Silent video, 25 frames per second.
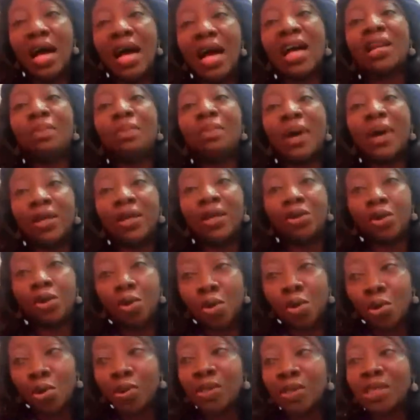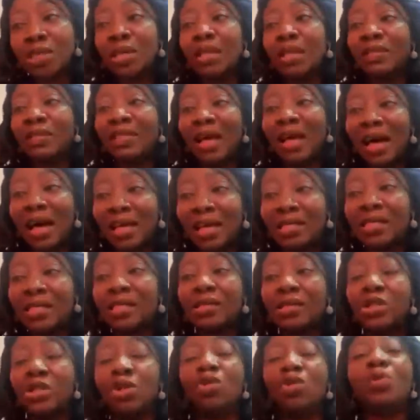and by those that,
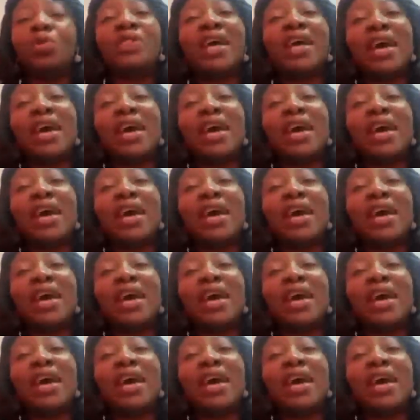you know,